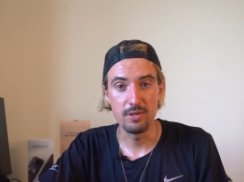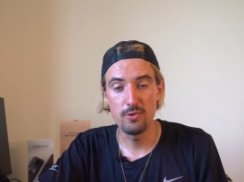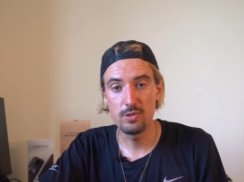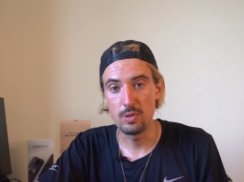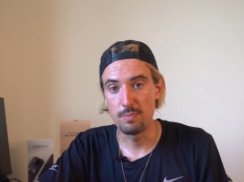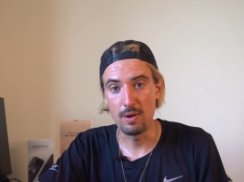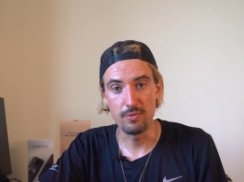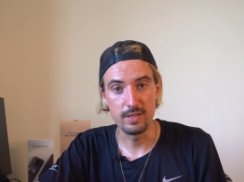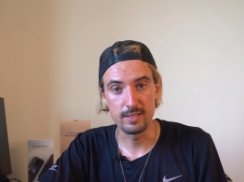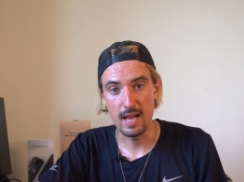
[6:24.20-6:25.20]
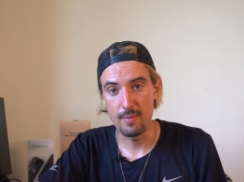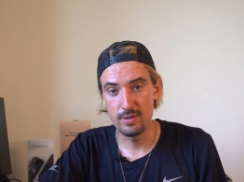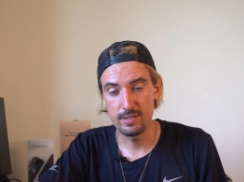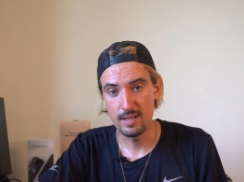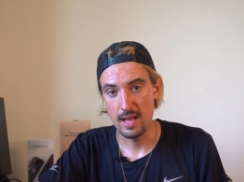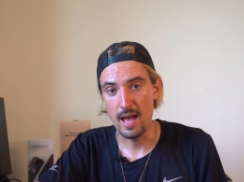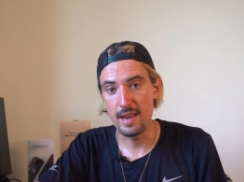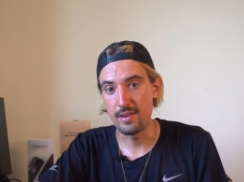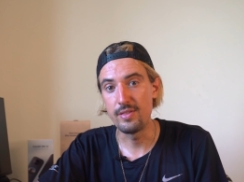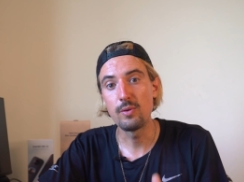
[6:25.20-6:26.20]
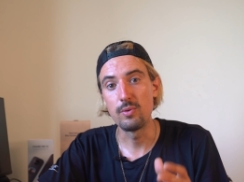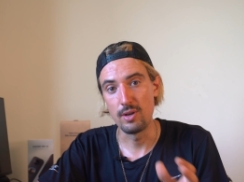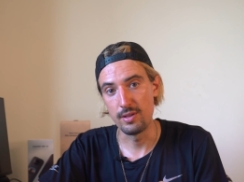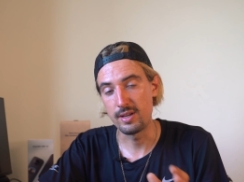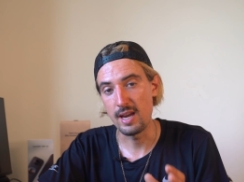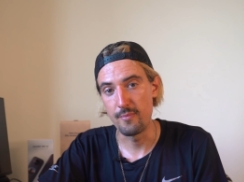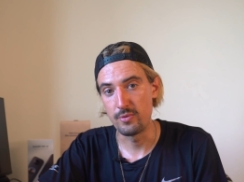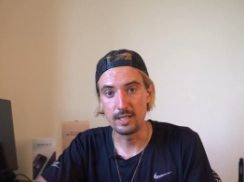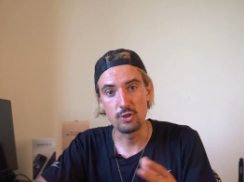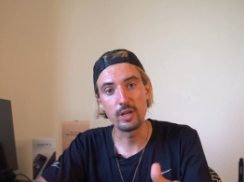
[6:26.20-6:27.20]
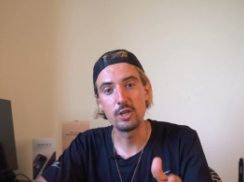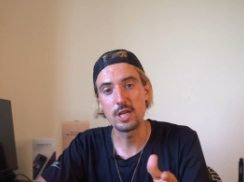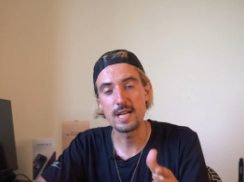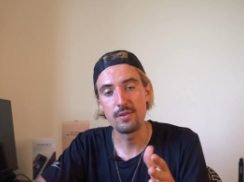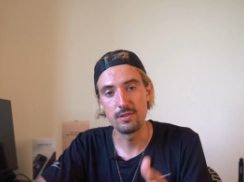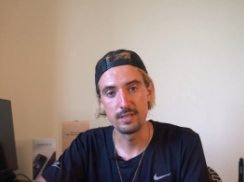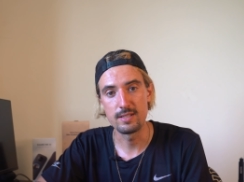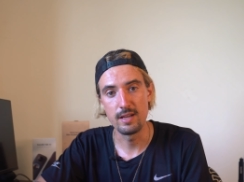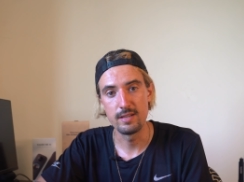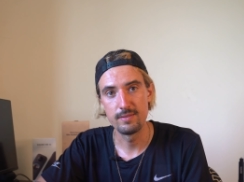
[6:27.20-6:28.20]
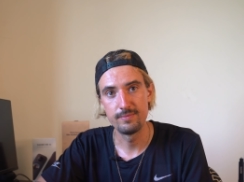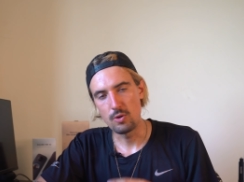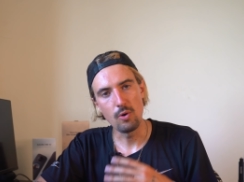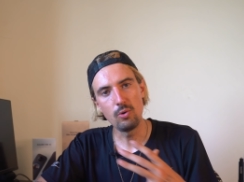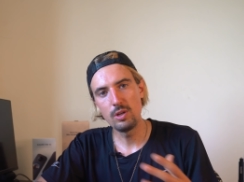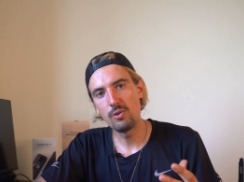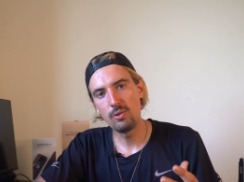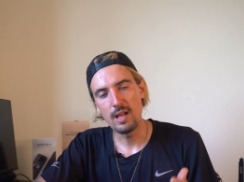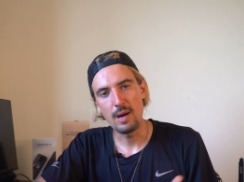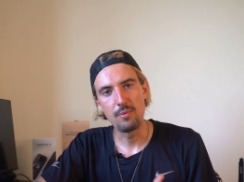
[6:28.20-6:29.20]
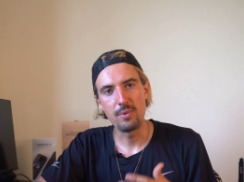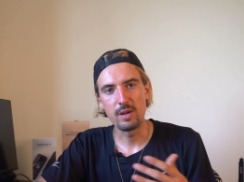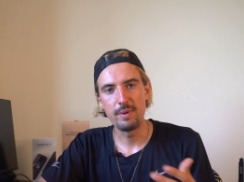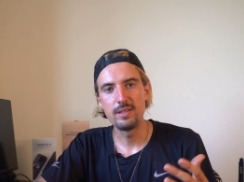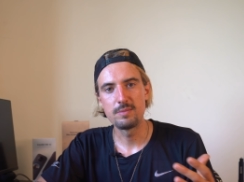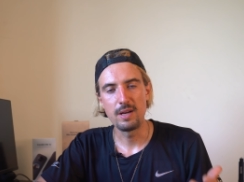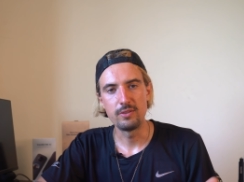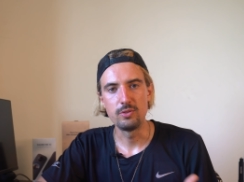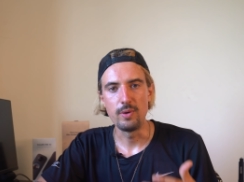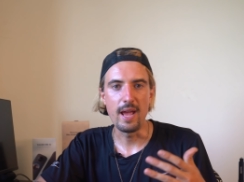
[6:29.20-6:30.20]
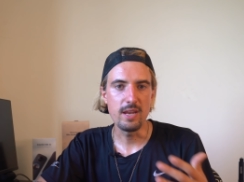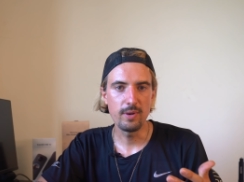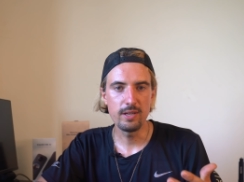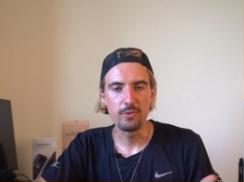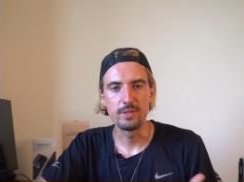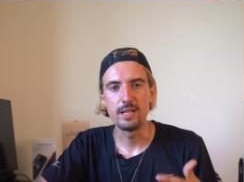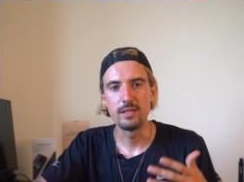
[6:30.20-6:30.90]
be used with both these cameras and I think with other cameras that you can check out on the site. So all in all, I would recommend this mount to anyone who's